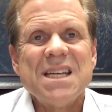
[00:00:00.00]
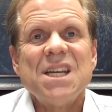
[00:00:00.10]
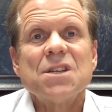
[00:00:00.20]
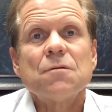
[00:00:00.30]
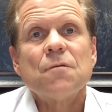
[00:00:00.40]

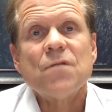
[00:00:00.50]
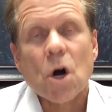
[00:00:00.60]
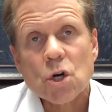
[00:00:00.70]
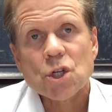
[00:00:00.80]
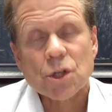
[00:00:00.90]

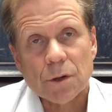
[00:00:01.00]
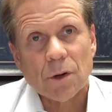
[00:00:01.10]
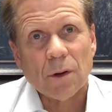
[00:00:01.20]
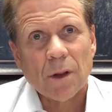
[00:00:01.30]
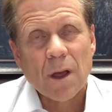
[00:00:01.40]

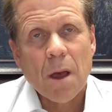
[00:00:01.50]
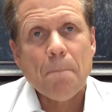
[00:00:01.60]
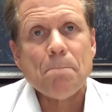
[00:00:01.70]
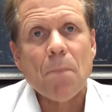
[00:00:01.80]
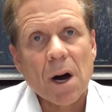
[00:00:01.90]
dysfunctional
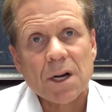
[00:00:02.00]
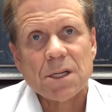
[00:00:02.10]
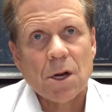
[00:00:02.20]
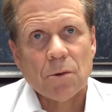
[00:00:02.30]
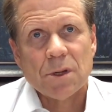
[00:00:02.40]

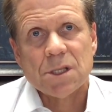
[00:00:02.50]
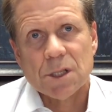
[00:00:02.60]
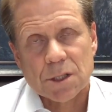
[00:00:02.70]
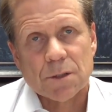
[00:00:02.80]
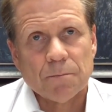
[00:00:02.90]
monetary
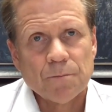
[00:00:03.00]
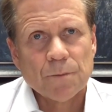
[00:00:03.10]
system.